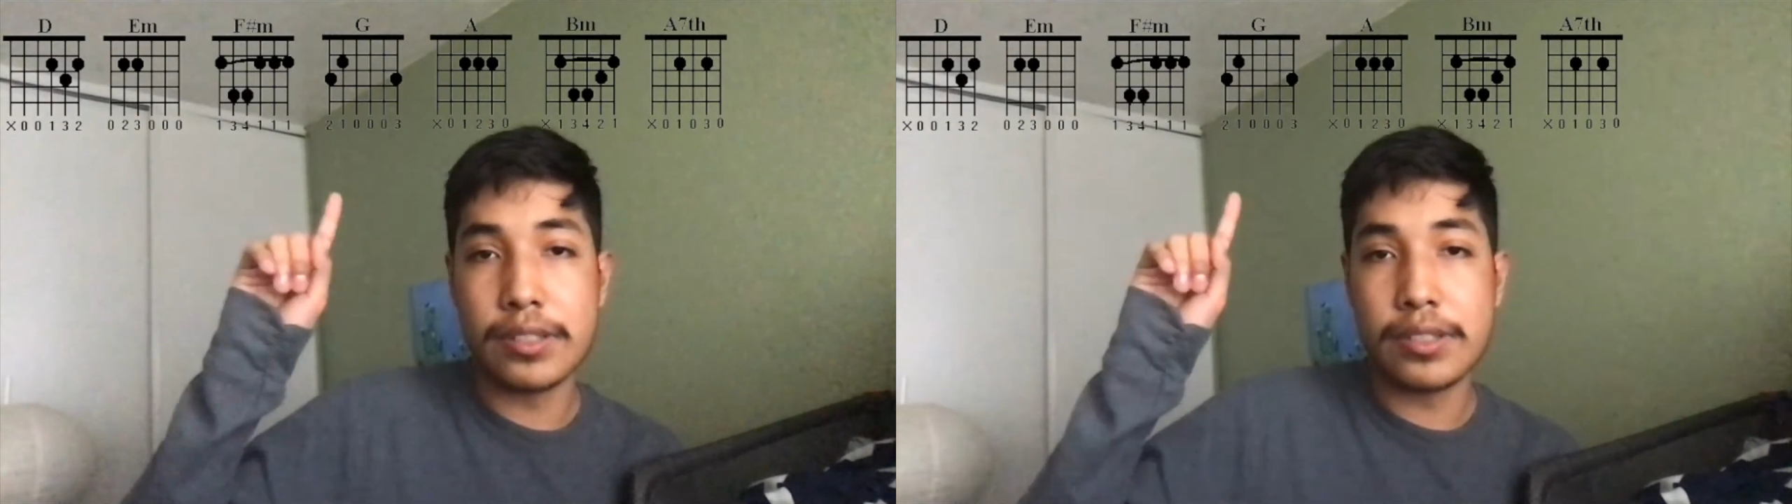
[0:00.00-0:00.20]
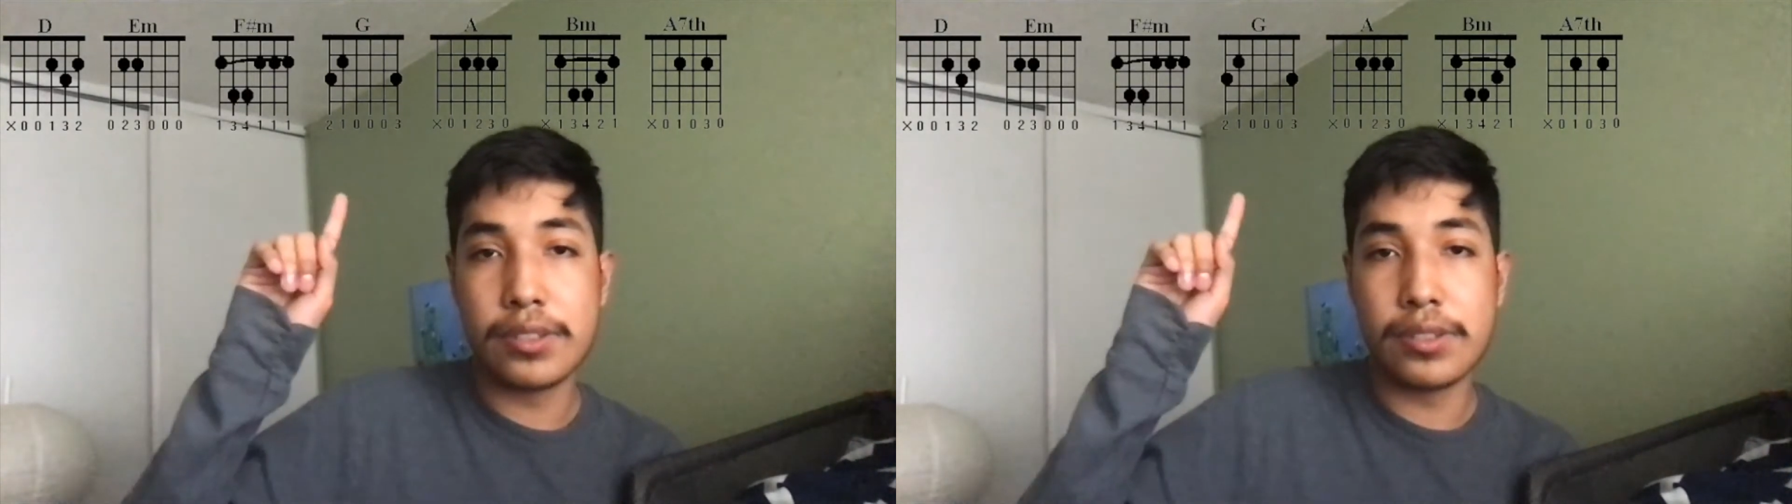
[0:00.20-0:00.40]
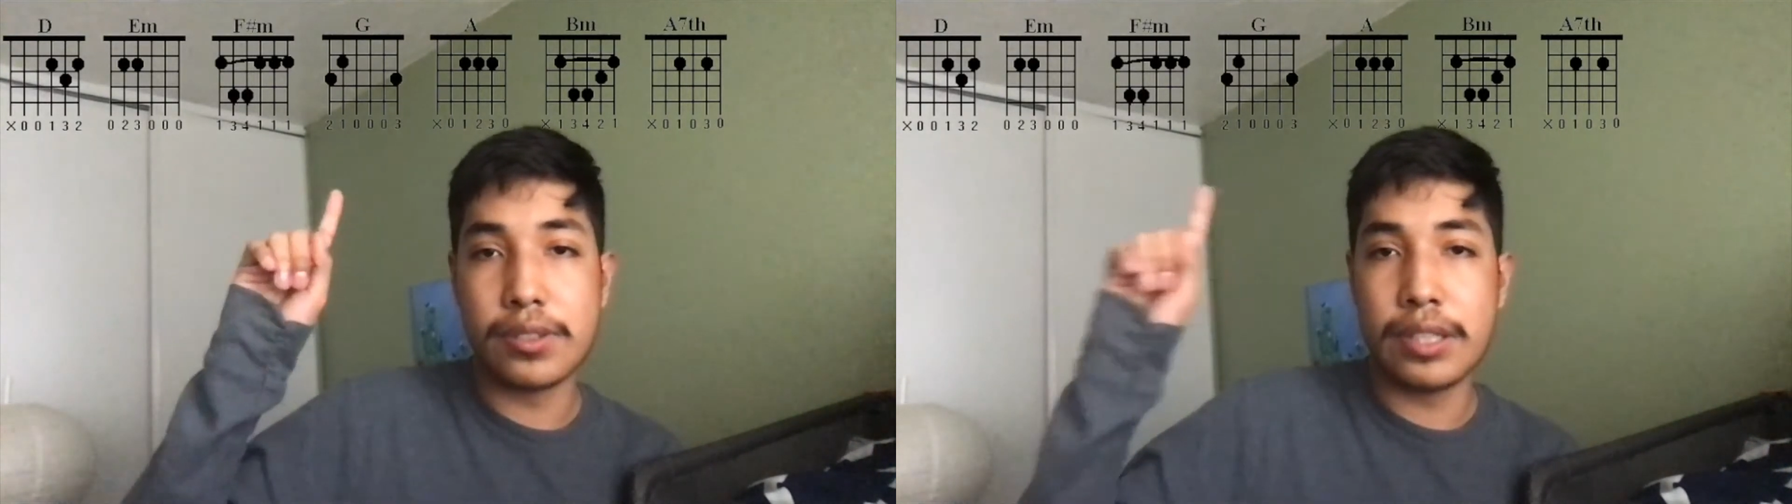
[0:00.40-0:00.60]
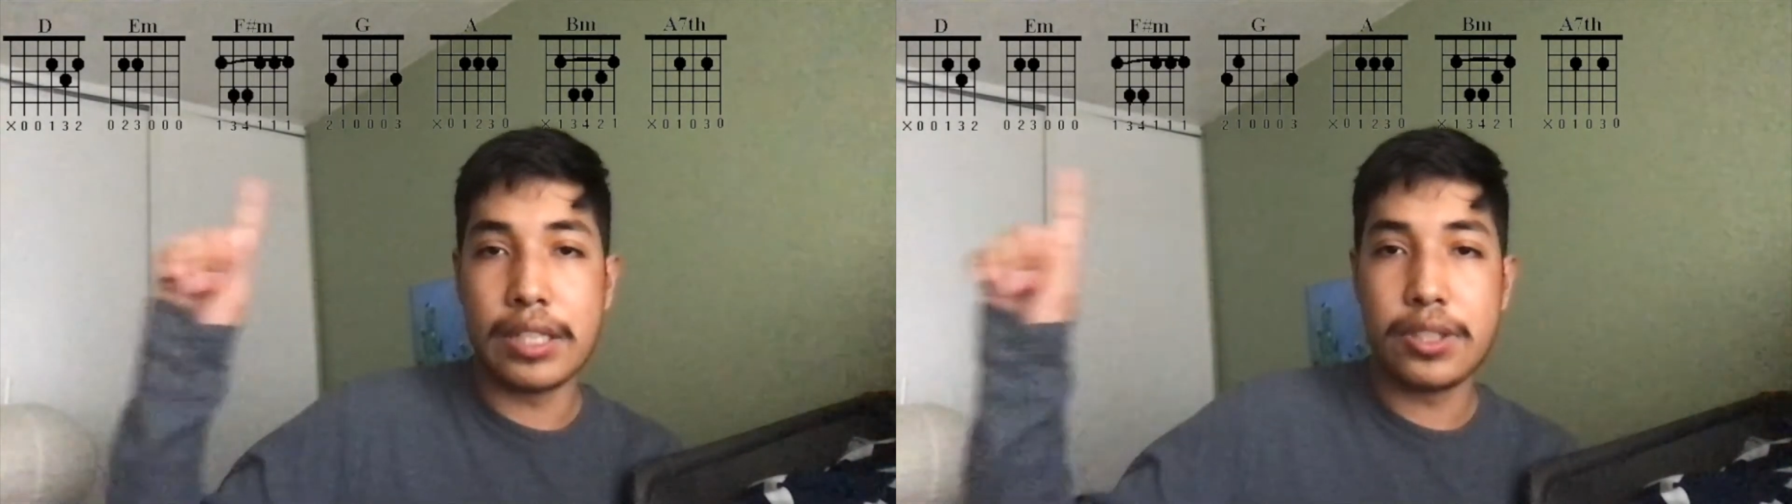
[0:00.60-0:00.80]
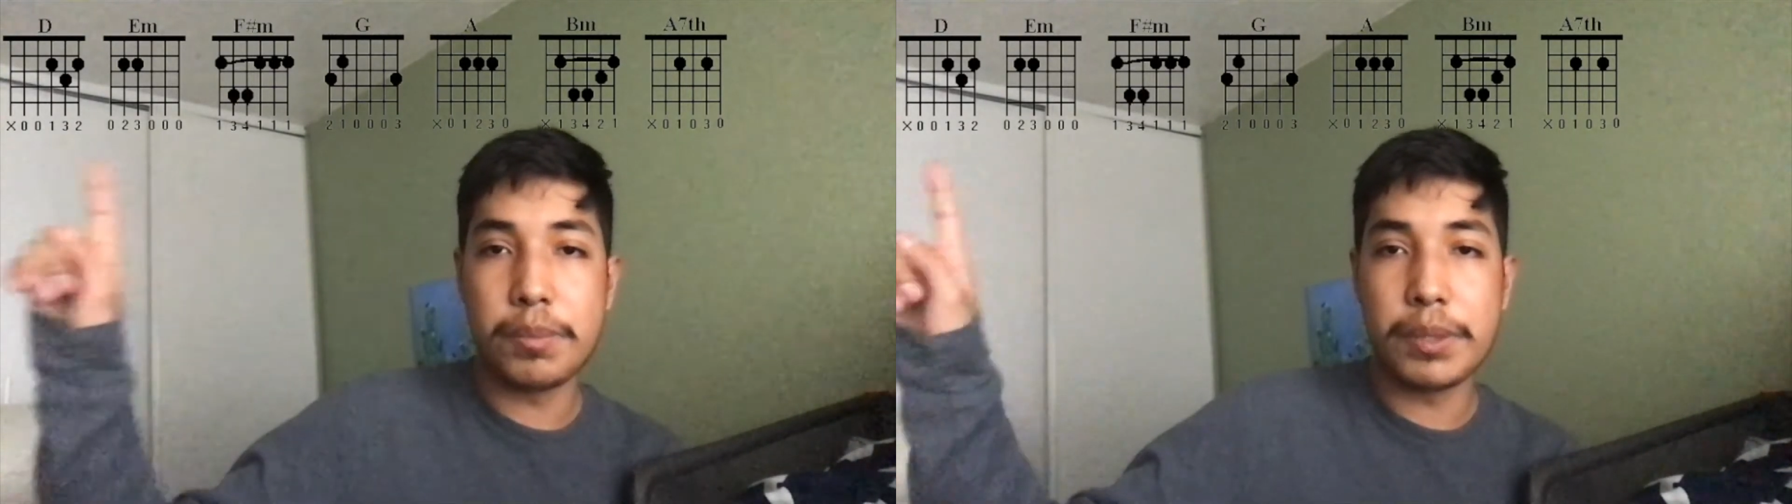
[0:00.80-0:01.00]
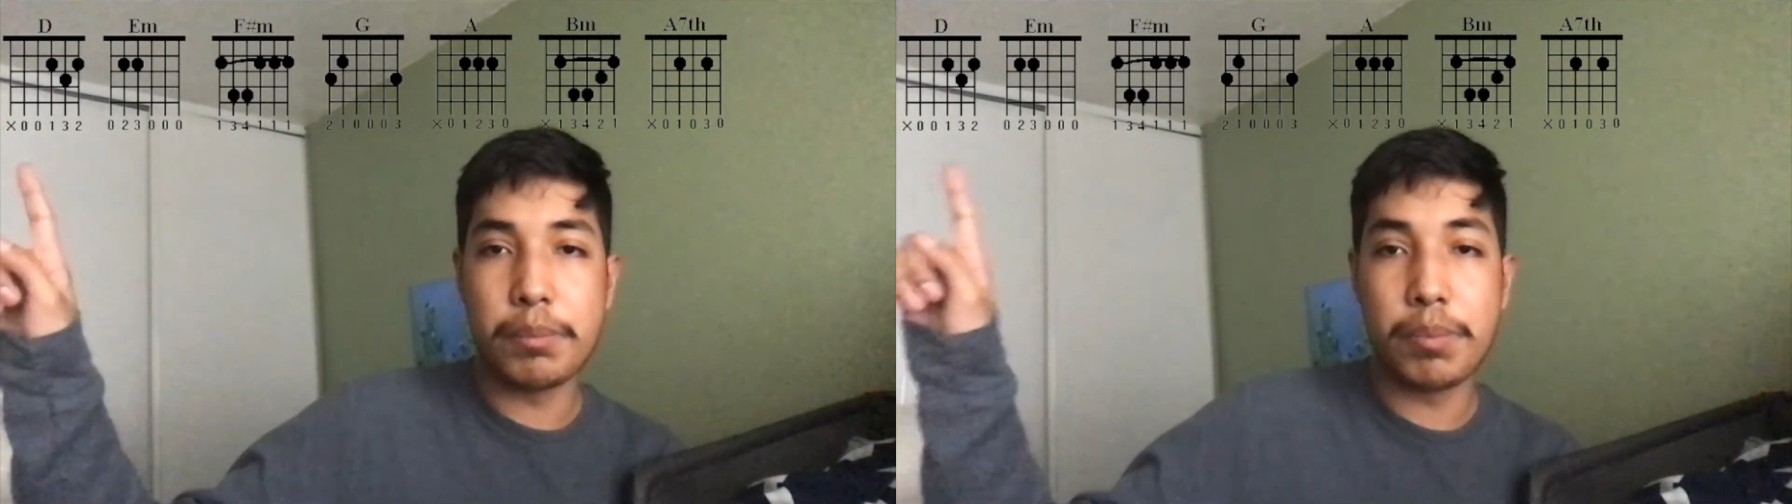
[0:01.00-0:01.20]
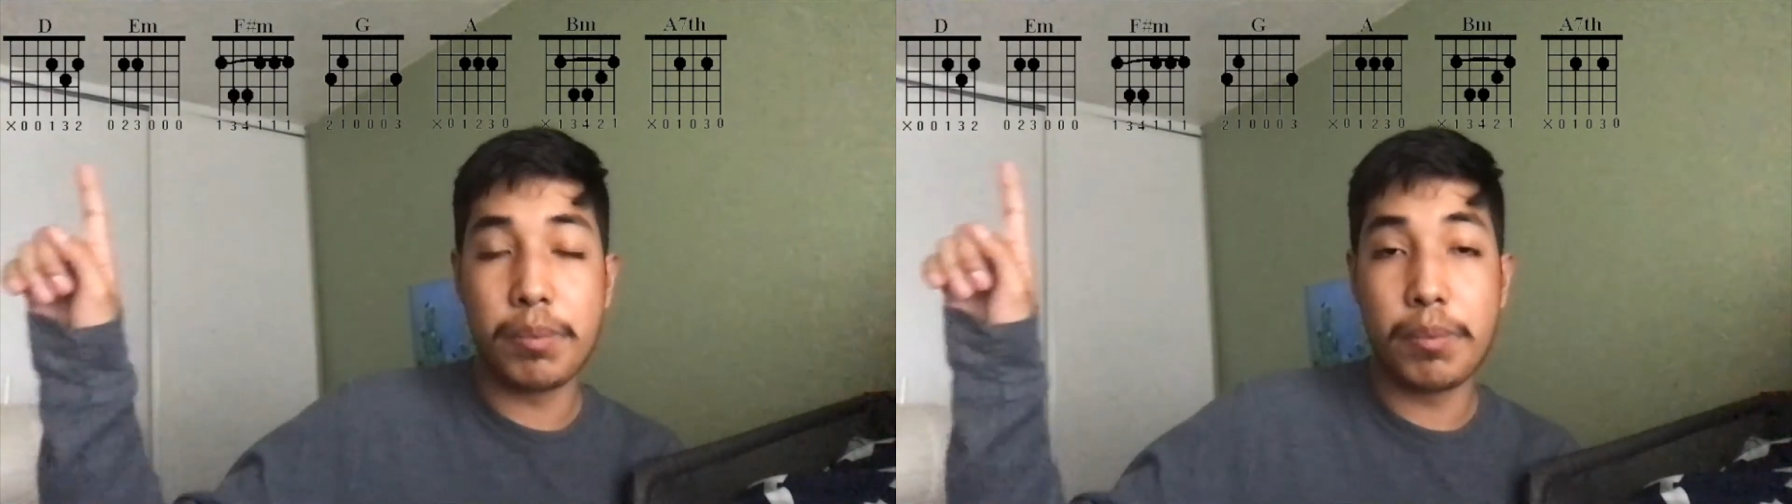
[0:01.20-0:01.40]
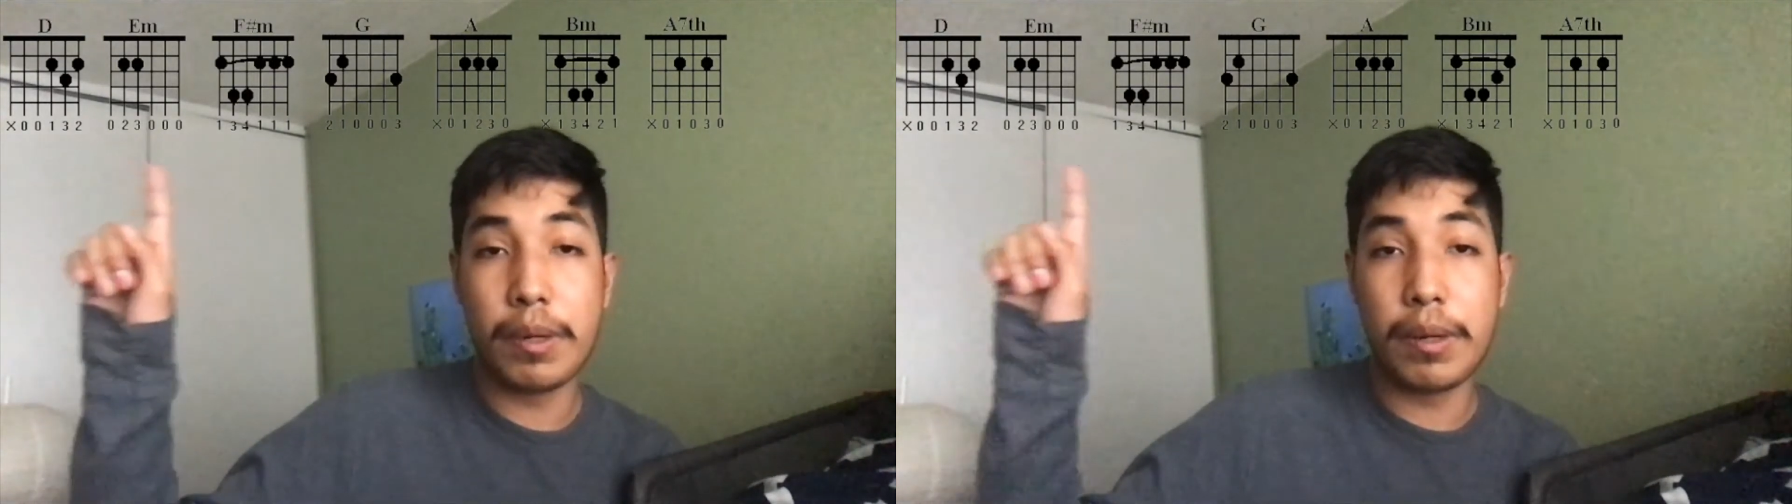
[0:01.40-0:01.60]
So that should be
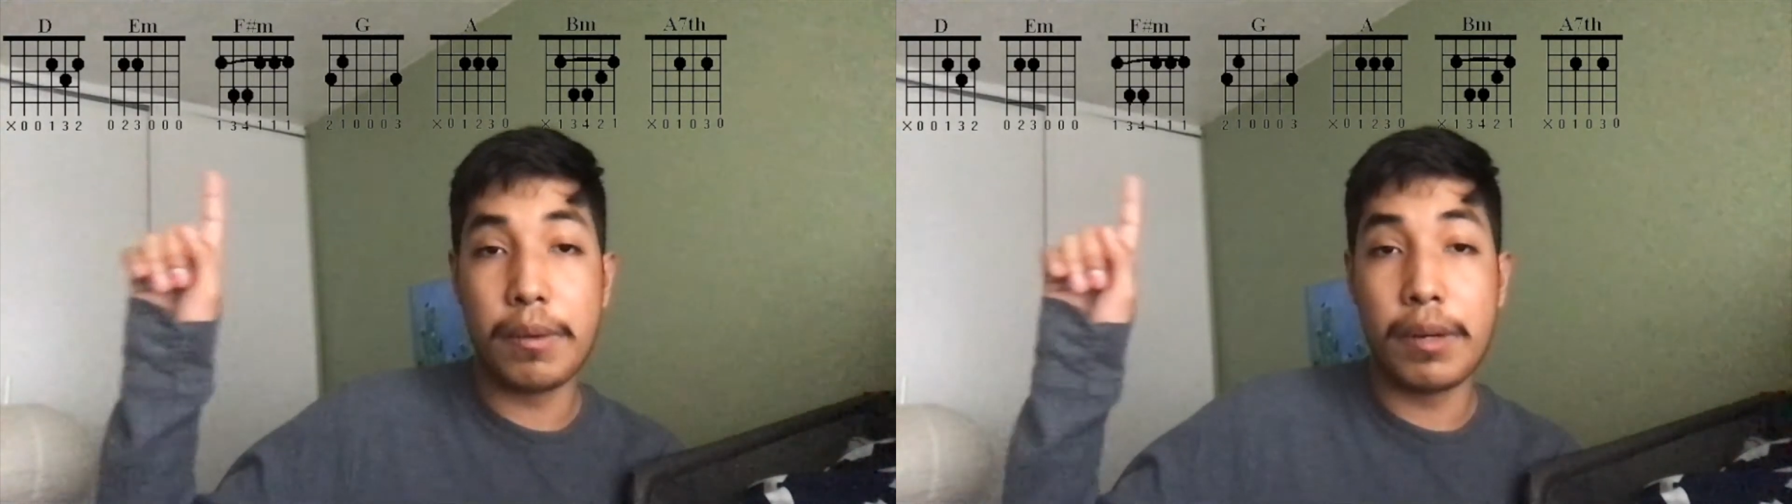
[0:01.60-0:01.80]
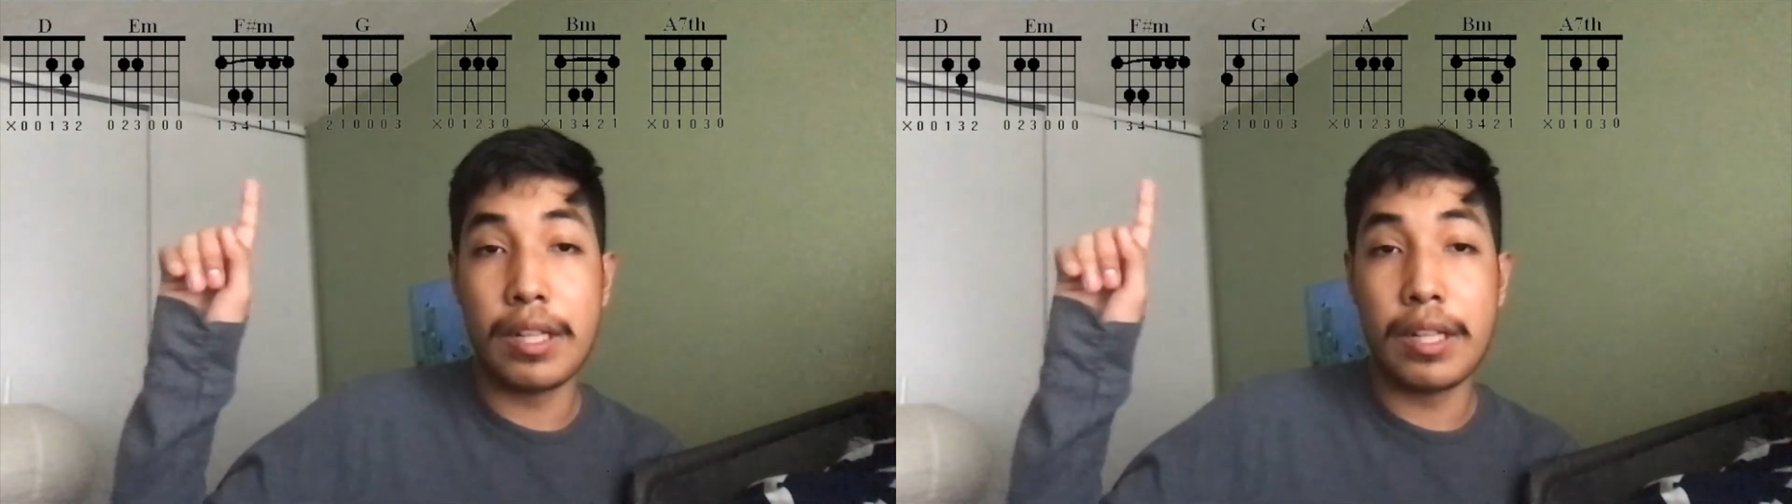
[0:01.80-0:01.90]
a